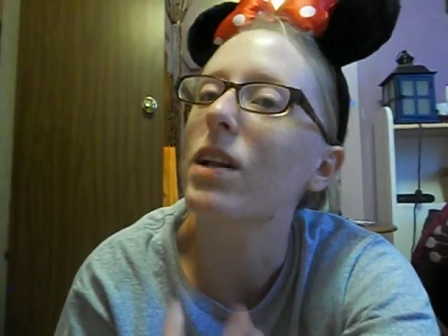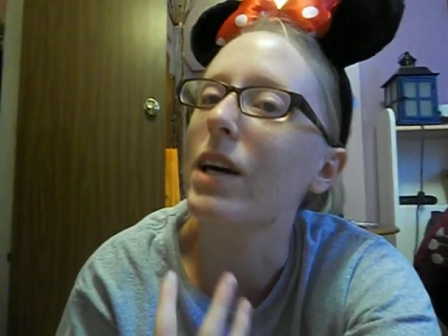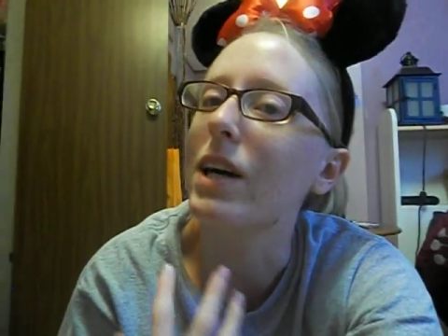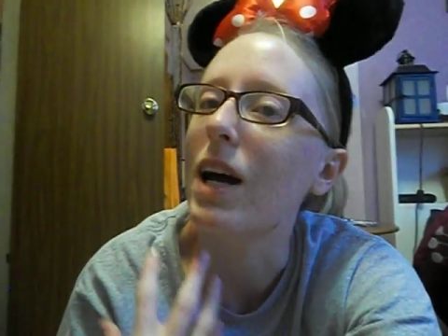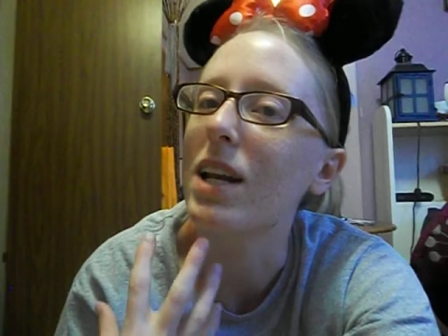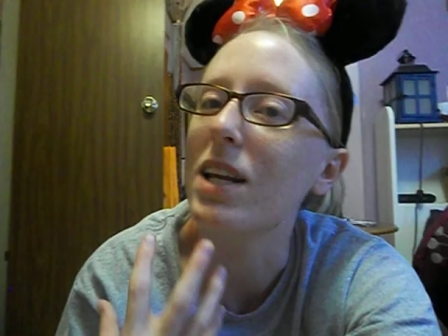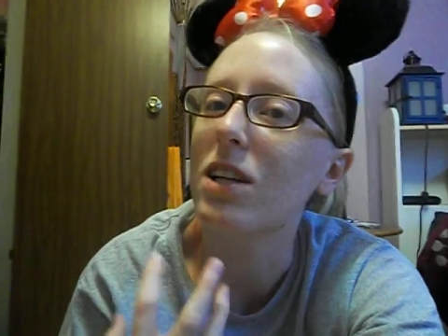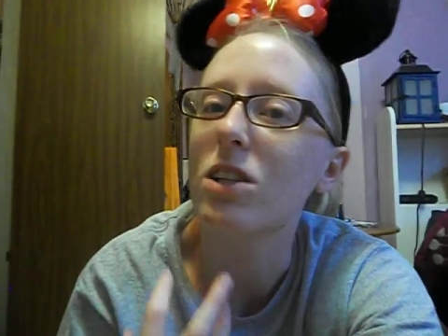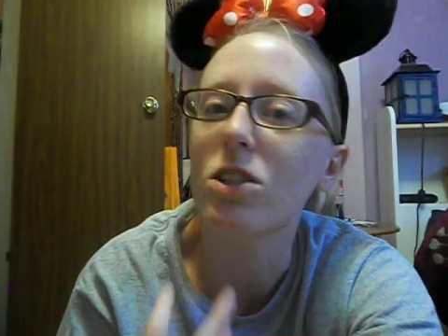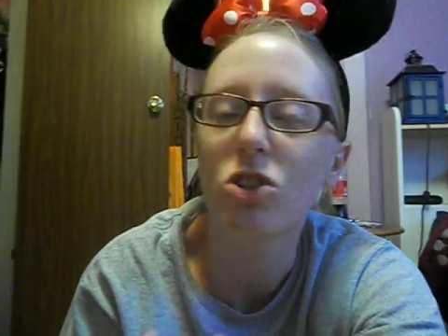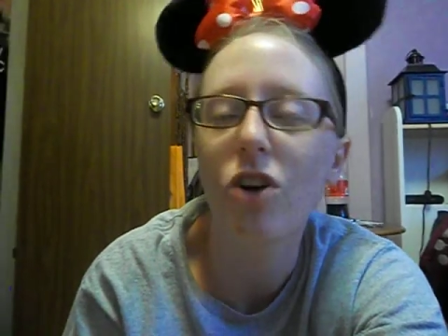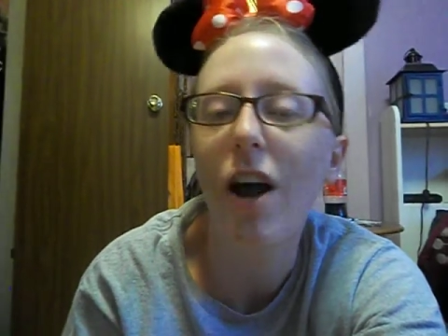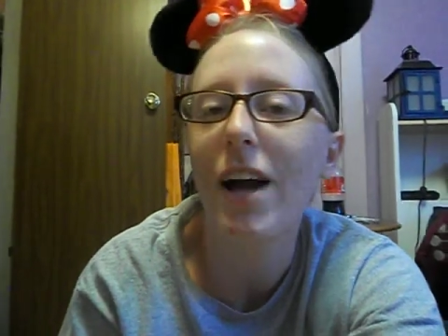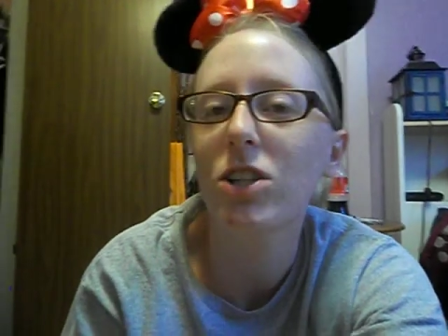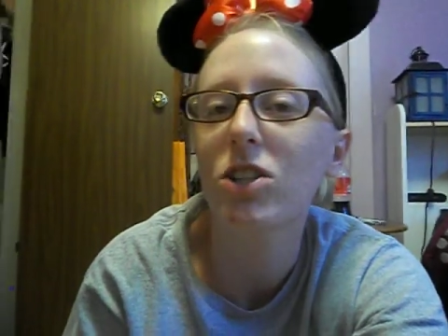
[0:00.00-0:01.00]
Like, I need a
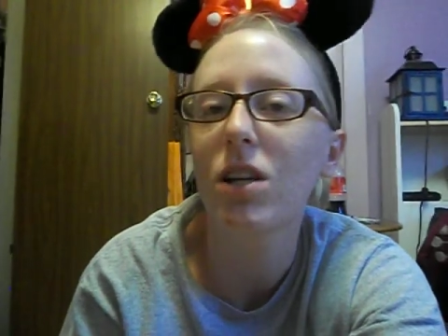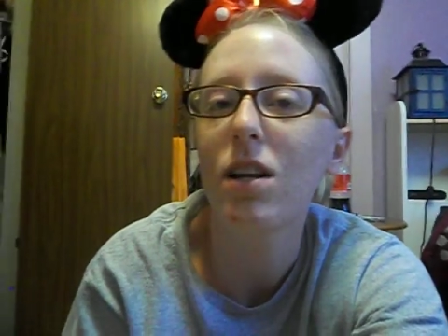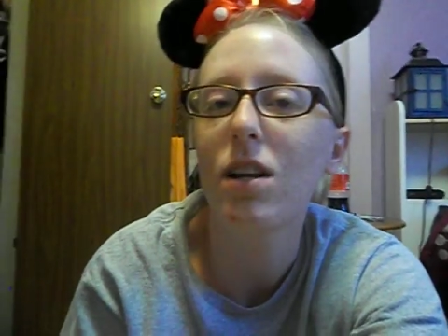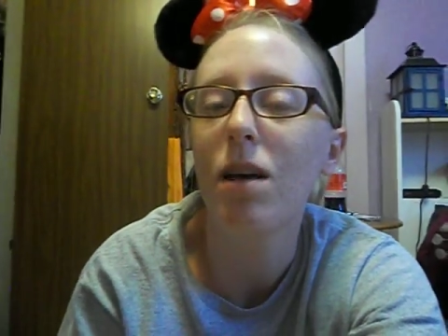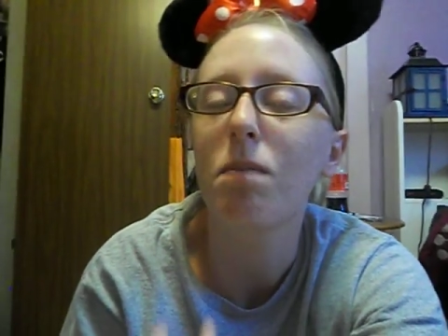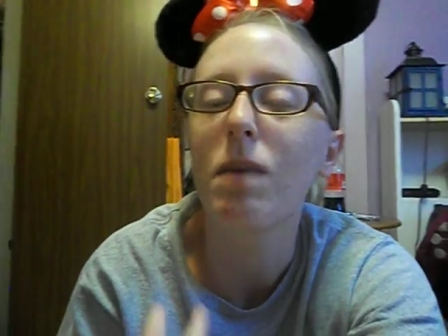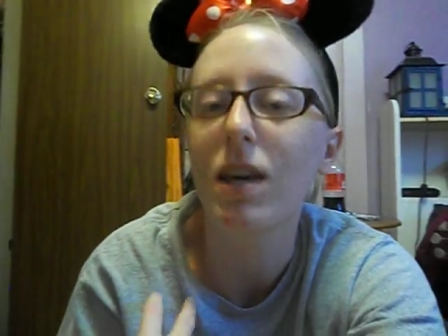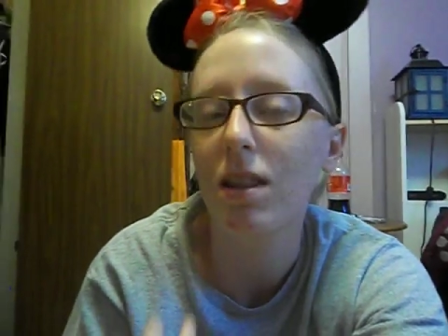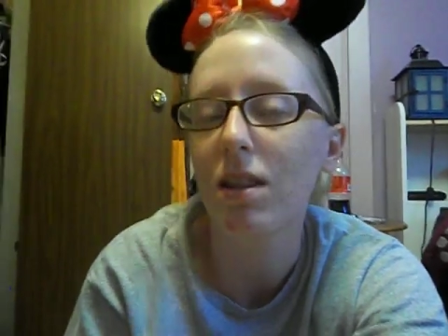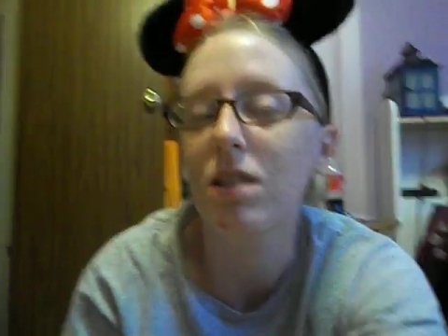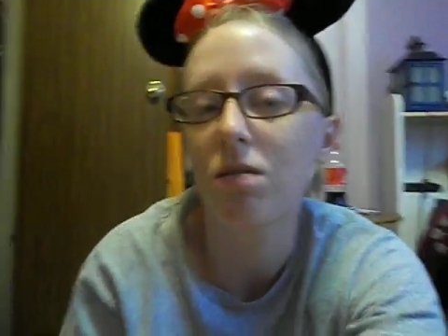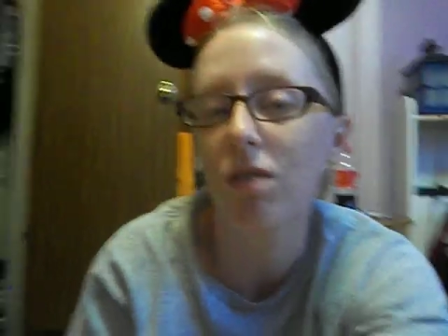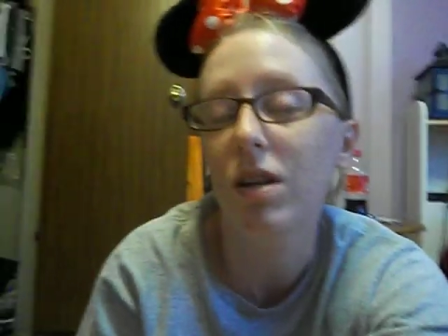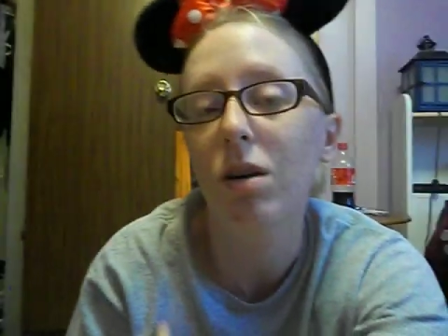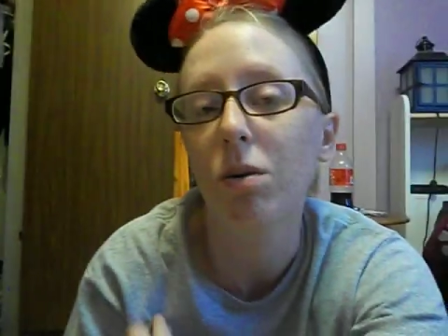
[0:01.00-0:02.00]
distraction, and making
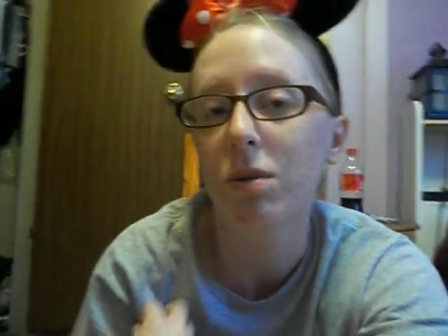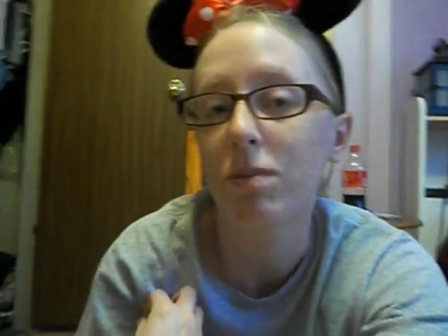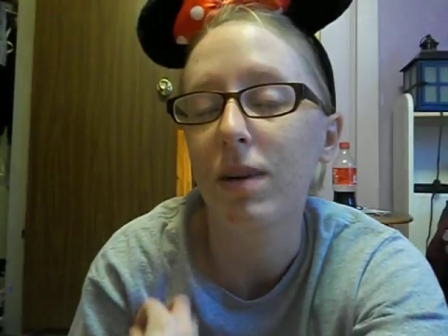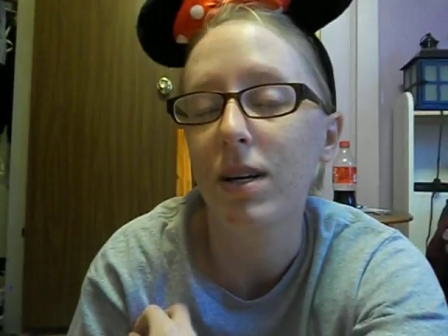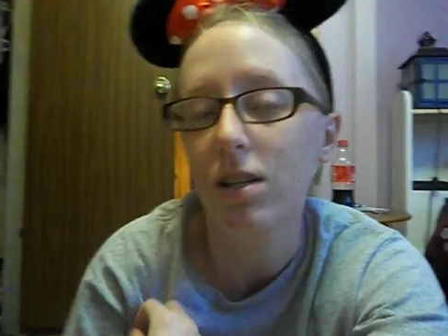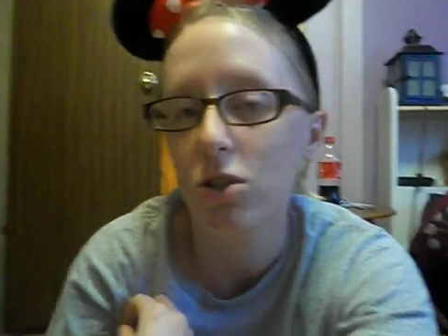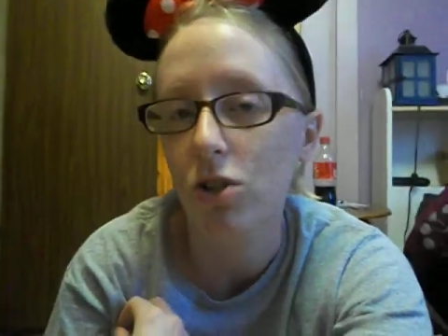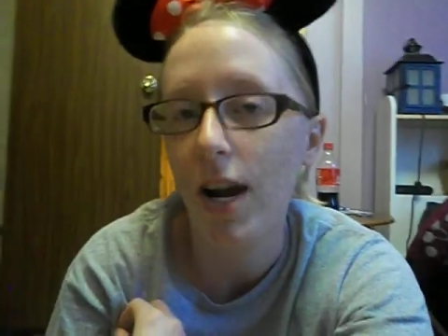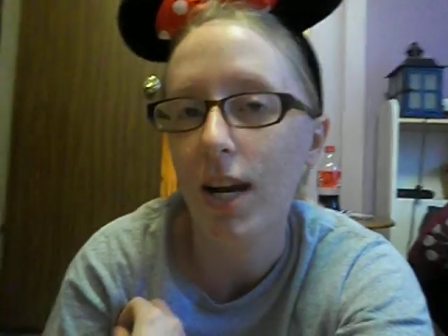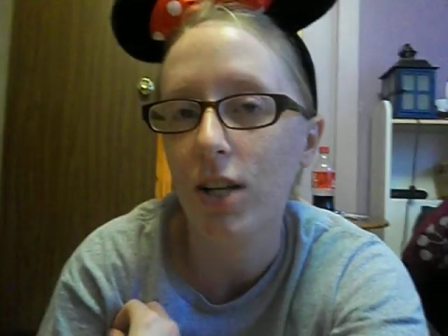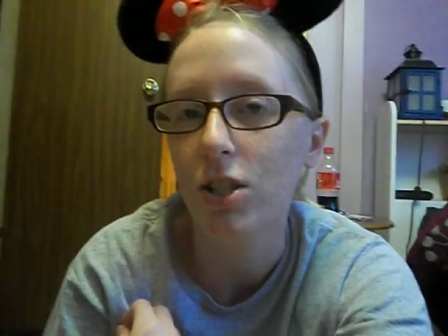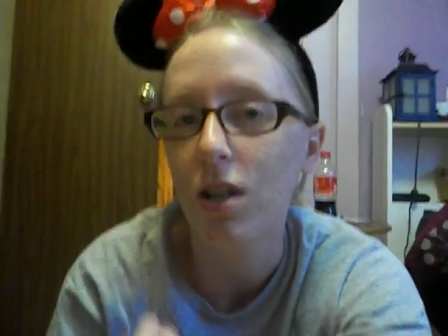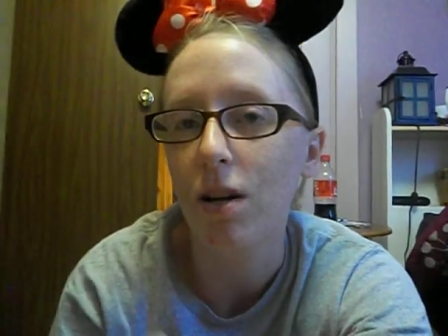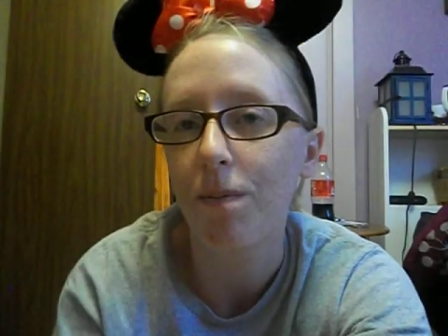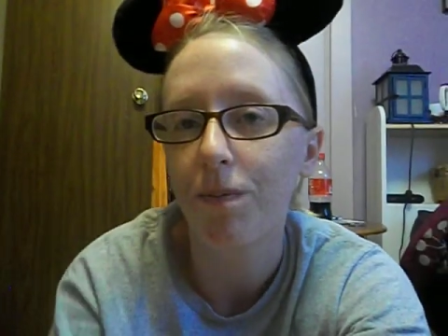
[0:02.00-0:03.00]
this video was my
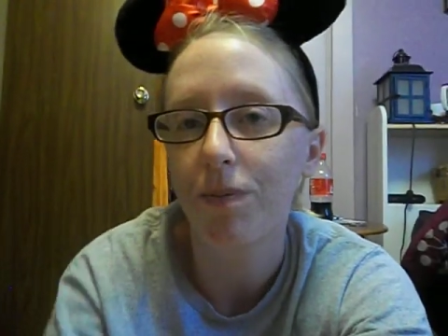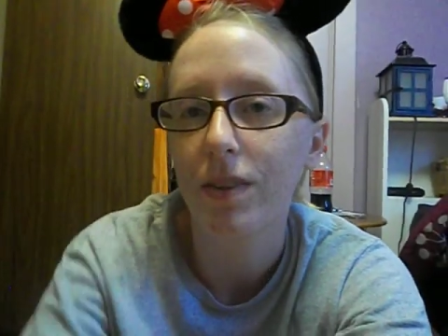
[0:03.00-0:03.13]
distraction.